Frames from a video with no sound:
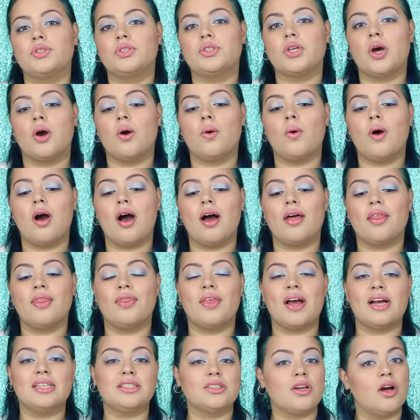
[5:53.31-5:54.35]
So uh,
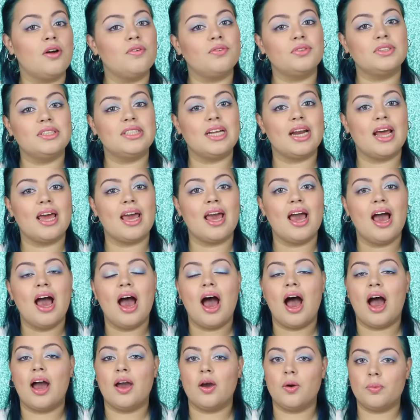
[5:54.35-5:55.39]
that's all for today.
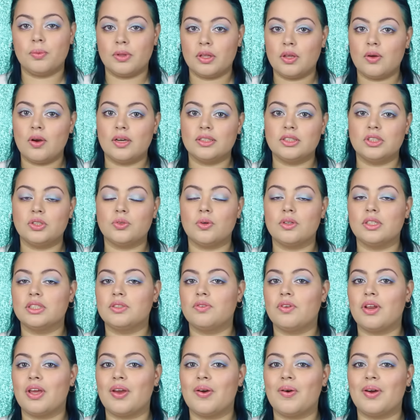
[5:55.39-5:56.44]
I hope that you guys enjoyed this
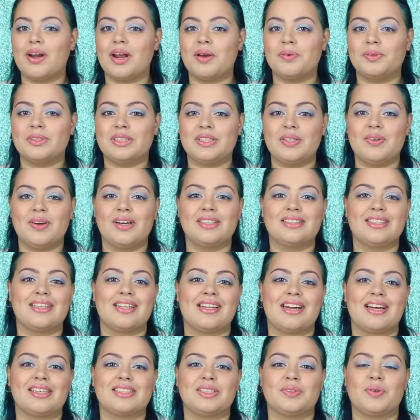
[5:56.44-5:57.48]
video, and I will see you guys in
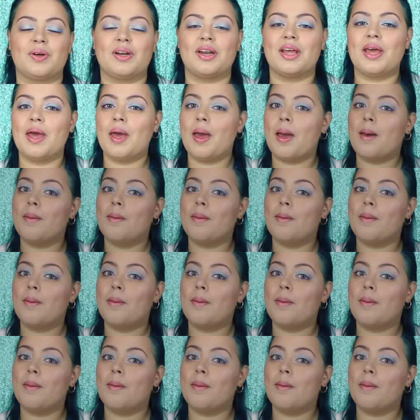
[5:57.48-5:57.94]
the next one.